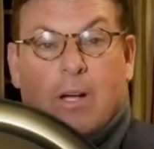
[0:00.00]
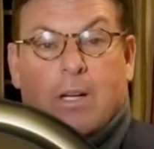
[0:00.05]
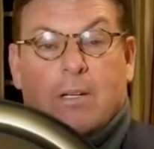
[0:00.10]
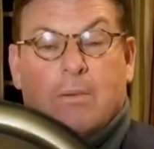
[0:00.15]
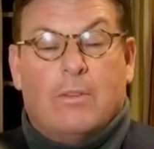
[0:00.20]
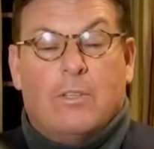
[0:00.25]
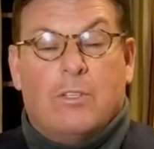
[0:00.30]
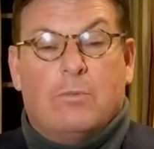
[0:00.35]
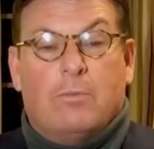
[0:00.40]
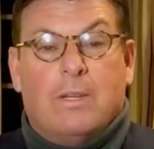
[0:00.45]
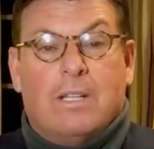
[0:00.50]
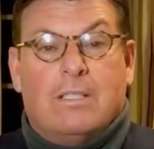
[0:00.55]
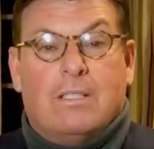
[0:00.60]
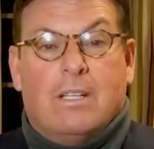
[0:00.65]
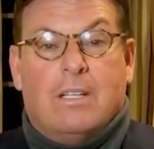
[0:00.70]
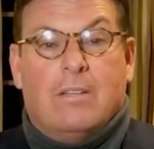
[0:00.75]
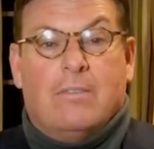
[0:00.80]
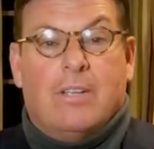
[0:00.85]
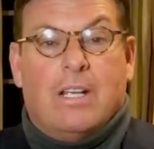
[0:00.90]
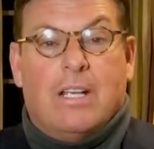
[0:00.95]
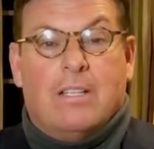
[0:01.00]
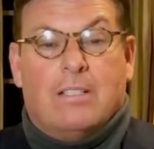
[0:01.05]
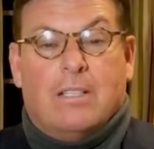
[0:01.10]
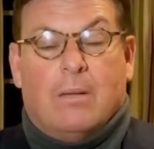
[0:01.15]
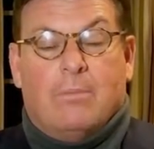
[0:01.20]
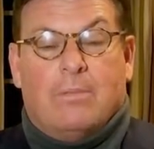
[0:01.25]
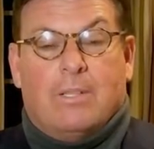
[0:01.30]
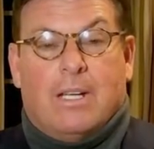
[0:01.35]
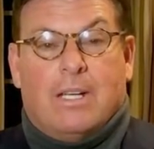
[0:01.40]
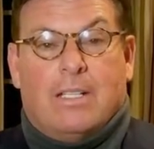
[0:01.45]
Welcome to this week's End of Days
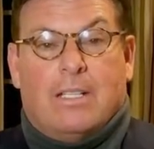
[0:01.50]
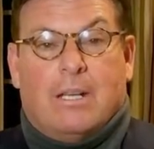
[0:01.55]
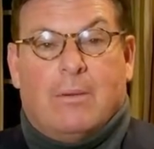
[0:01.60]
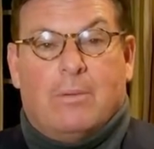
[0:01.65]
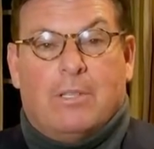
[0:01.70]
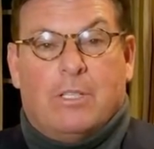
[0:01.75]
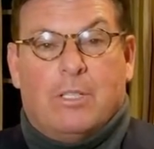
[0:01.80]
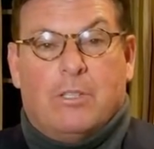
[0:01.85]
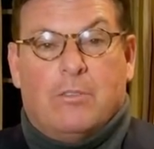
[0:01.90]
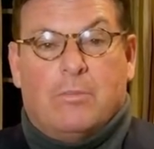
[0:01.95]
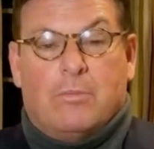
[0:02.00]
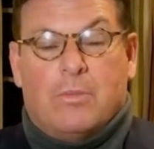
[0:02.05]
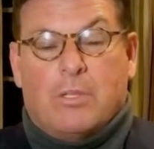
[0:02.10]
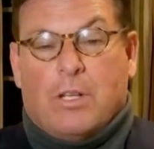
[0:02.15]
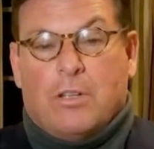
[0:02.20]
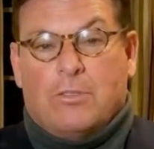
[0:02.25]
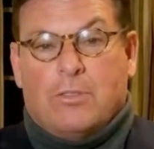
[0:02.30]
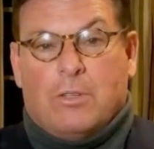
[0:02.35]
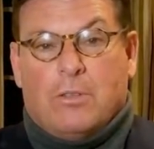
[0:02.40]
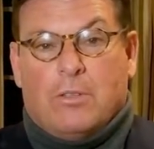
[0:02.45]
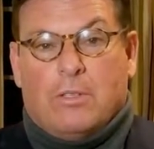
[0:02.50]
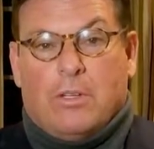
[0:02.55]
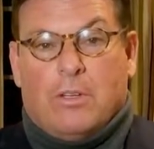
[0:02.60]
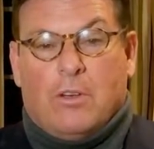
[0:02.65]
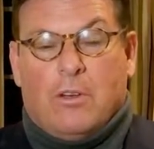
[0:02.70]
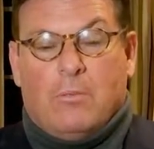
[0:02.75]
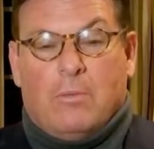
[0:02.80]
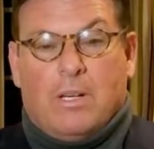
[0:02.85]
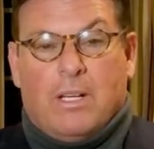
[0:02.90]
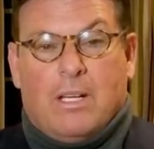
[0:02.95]
Update, coming to you from Tulsa,
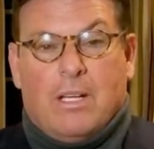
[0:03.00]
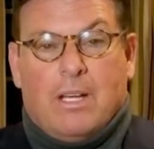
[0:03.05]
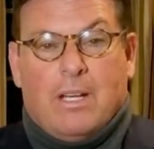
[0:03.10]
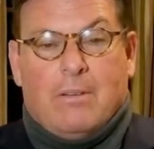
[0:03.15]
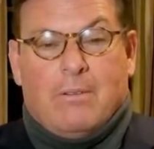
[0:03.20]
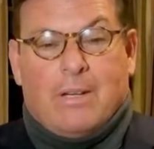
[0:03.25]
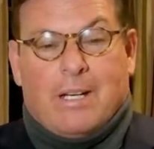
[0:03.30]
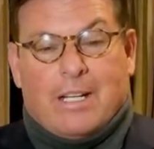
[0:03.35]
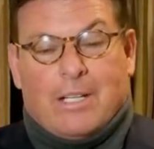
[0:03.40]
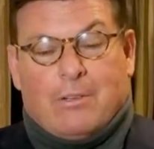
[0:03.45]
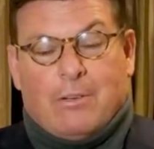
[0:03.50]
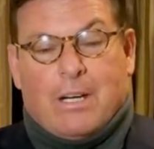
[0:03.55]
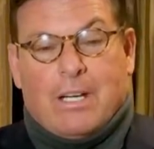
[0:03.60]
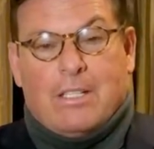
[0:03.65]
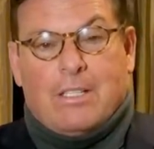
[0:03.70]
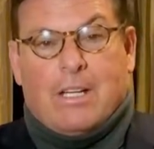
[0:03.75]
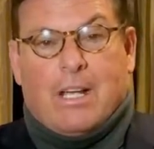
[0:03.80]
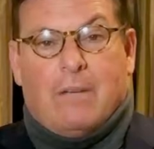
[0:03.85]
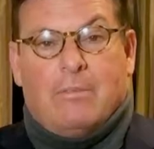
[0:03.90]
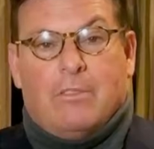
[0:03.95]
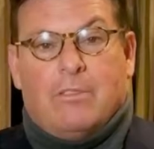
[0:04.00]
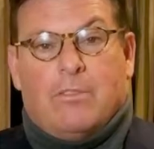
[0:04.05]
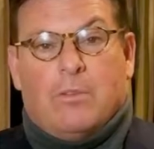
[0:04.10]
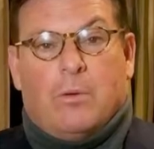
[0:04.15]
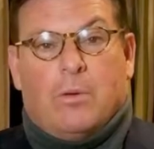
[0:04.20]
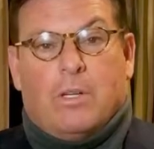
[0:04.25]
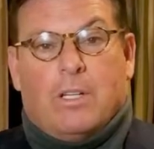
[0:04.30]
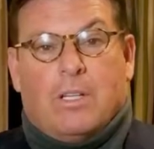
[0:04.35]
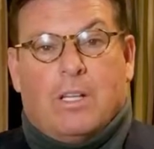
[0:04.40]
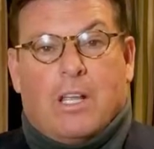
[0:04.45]
Oklahoma. We had a great time in
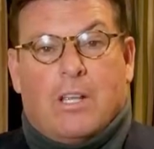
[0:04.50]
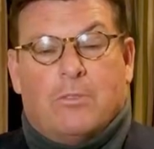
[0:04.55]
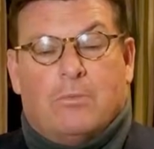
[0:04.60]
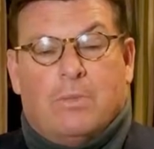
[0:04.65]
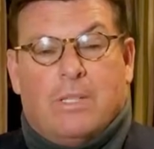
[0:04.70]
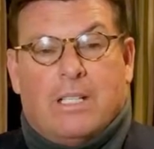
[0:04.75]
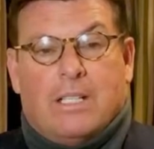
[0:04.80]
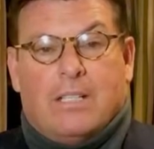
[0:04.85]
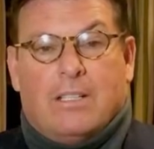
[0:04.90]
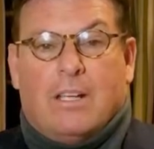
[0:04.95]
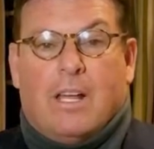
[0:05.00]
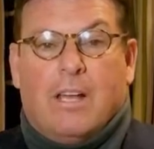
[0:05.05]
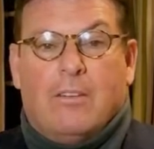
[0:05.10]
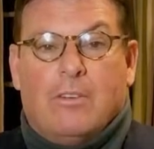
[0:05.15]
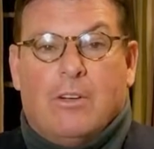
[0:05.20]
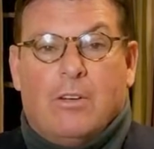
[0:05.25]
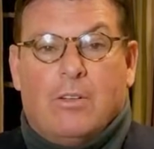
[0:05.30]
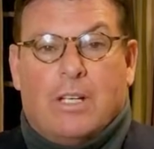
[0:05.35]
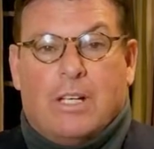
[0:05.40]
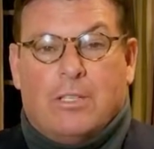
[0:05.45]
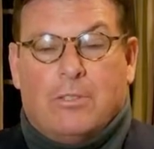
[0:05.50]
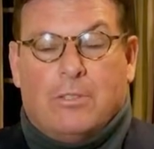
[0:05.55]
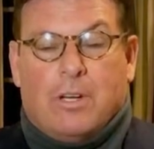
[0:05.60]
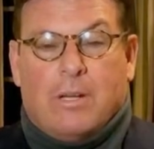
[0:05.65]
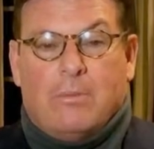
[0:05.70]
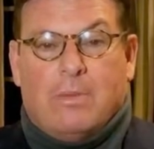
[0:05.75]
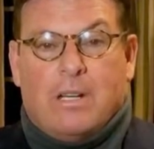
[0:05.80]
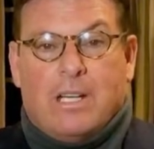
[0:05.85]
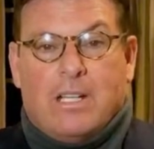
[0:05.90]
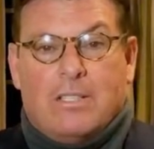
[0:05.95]
Florida last week at Live Oak, had
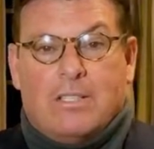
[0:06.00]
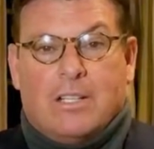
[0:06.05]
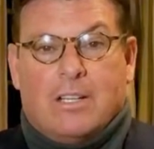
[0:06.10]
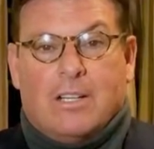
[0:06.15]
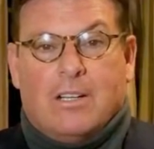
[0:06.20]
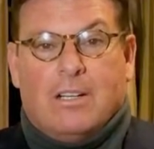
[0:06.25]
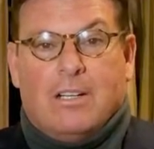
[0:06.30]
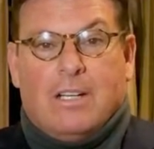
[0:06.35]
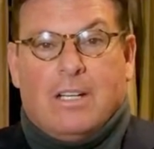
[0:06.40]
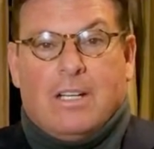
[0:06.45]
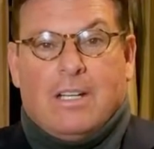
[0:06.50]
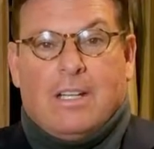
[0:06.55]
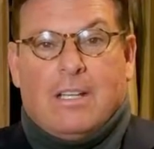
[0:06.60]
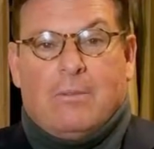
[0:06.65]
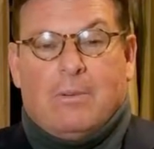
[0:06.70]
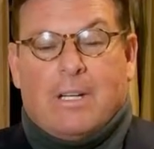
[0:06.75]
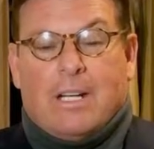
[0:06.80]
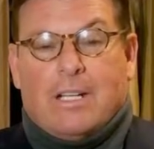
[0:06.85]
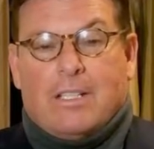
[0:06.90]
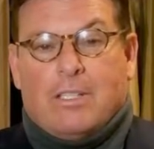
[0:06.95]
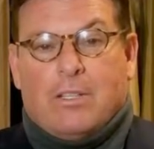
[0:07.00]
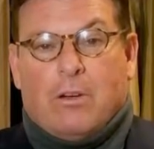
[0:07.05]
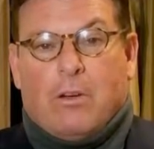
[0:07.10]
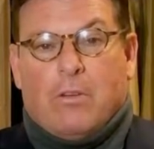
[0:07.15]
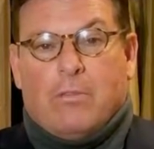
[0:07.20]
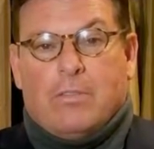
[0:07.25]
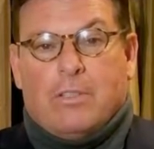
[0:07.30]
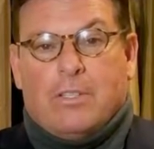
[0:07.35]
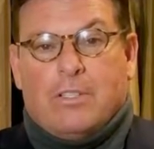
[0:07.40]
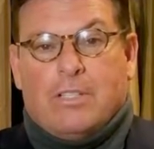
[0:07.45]
great meetings there. Then we got to
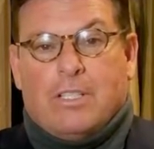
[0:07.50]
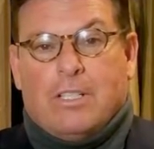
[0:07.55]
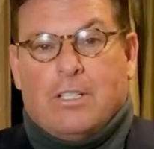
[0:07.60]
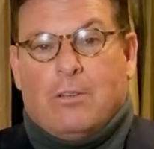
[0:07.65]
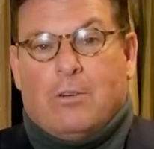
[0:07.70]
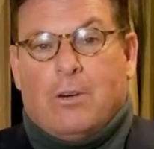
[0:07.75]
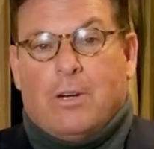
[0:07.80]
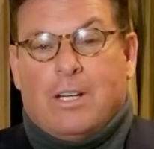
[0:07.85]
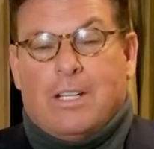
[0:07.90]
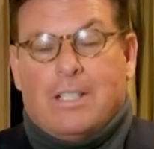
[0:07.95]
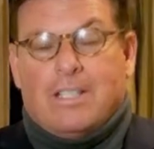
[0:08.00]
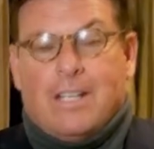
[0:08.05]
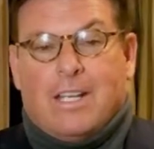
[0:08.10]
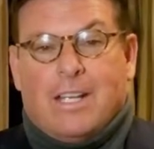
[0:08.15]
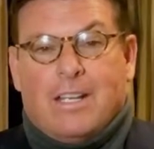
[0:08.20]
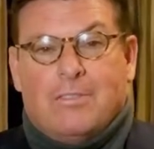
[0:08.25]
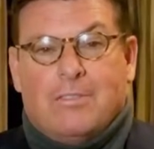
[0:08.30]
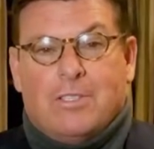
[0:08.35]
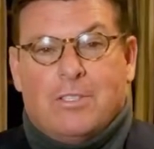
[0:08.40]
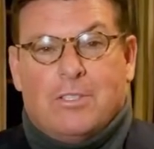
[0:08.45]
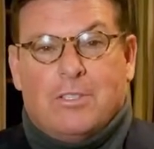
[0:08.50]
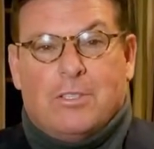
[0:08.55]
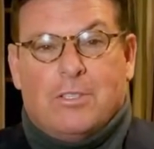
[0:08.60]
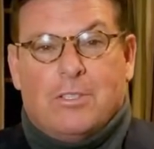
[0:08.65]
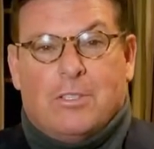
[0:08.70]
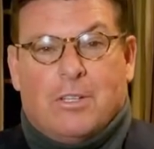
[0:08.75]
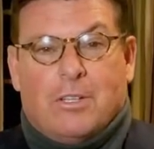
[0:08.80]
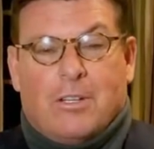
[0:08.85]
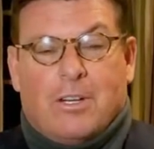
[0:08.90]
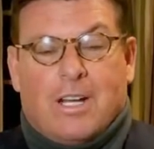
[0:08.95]
go over and see Lauren and Dave and
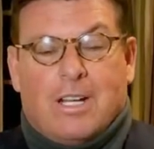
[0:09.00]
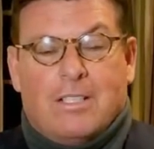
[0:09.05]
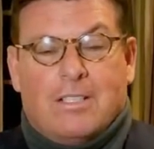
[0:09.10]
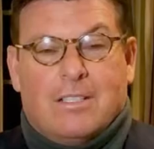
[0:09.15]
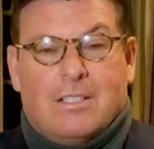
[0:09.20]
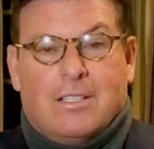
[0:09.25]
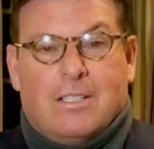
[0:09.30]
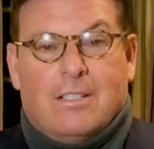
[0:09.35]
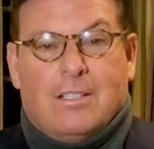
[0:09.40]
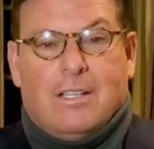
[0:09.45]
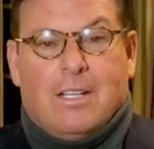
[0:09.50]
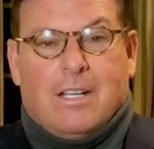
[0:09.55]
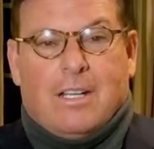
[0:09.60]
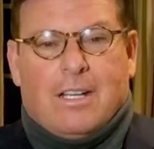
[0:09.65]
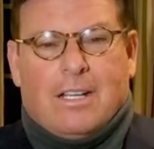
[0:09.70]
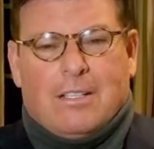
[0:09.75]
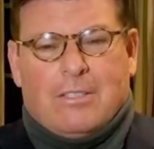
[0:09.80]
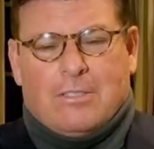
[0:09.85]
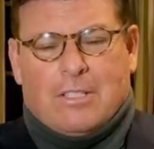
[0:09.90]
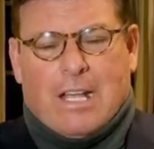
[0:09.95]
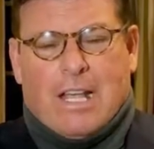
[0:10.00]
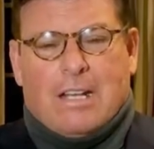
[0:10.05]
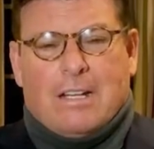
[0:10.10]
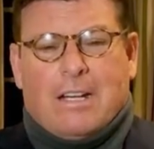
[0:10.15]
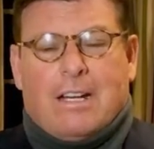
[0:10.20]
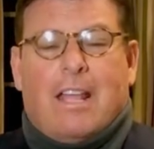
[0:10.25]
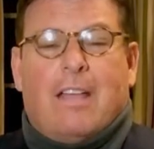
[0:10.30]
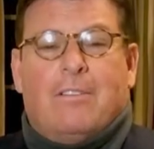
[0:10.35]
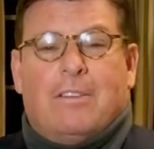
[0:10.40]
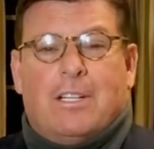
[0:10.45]
Jude, our grandson. Sad
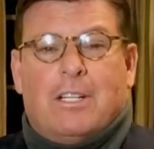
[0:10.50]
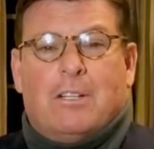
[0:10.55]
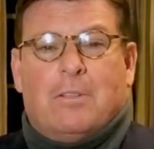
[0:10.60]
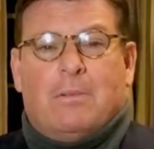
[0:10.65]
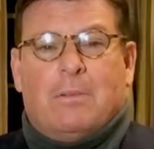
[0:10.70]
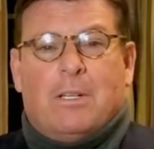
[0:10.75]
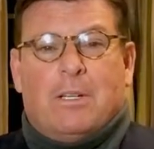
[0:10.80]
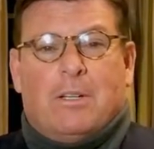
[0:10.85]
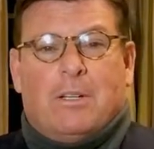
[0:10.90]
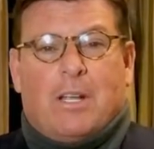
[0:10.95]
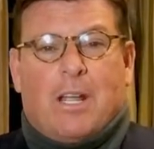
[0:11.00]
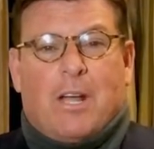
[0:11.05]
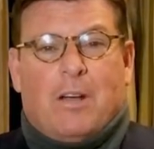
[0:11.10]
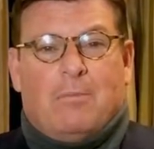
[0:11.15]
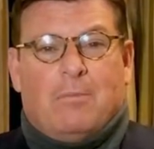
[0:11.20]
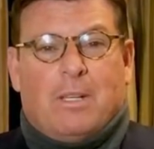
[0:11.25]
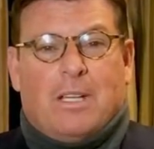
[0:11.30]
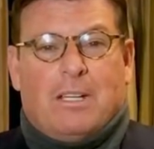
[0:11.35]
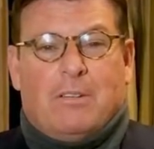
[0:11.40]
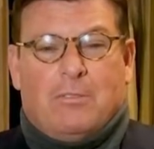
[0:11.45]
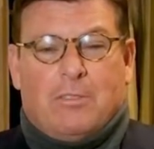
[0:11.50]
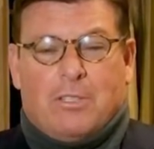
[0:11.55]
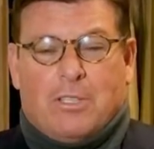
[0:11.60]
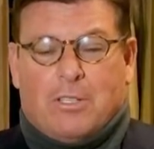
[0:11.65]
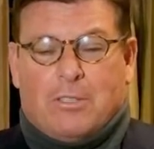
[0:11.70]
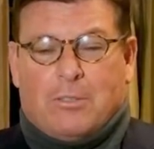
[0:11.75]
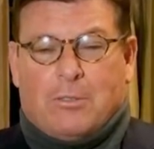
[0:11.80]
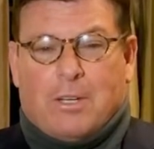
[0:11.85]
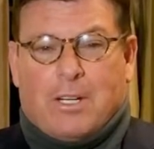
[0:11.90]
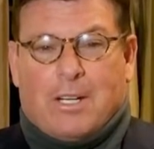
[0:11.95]
not having him here to help me. He was
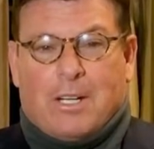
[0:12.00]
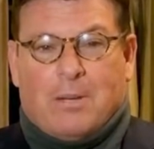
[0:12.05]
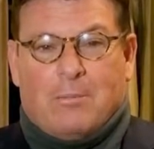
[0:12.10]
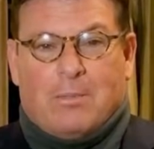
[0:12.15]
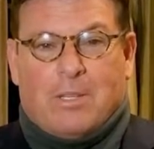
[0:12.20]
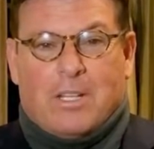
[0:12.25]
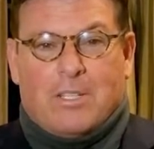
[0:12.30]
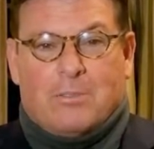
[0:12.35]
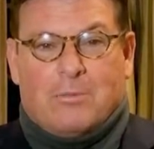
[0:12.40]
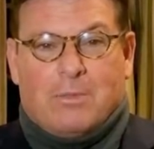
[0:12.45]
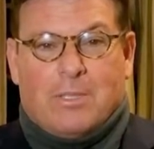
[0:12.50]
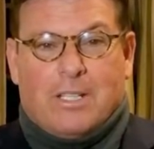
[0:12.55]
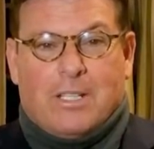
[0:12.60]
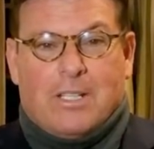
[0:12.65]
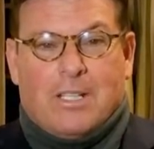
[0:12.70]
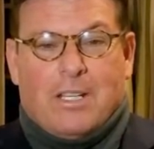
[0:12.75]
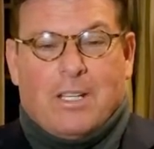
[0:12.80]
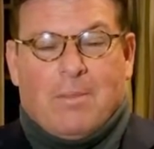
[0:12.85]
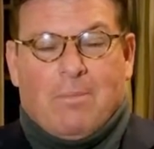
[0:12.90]
such a great help last week.